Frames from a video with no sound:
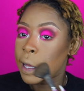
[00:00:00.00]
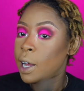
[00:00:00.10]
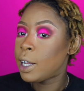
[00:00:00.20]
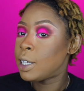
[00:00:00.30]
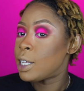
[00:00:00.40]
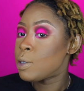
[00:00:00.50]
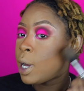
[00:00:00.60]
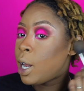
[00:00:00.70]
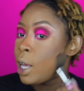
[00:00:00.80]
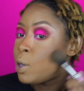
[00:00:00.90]
That's why
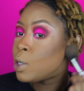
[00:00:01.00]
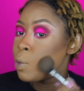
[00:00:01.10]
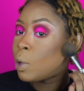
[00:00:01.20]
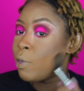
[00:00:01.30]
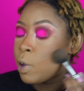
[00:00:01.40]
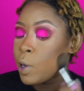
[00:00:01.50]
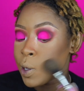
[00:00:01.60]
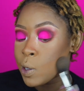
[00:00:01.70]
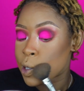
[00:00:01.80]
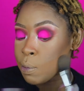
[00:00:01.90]
I like using one very
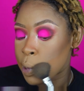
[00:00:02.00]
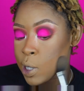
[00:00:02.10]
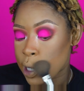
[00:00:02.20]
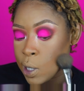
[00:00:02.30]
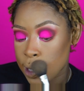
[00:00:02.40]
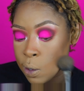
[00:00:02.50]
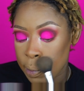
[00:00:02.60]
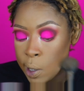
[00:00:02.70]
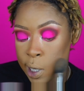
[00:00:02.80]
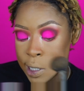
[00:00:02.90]
close to my skin tone,
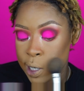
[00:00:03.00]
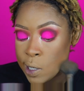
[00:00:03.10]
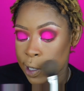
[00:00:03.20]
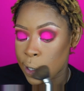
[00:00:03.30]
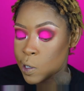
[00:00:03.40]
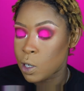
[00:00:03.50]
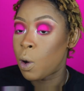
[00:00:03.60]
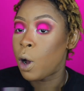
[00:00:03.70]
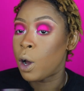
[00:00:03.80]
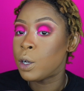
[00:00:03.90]
because it doesn't look so
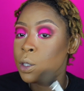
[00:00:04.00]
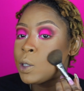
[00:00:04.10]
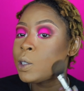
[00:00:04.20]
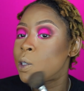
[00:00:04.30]
harsh.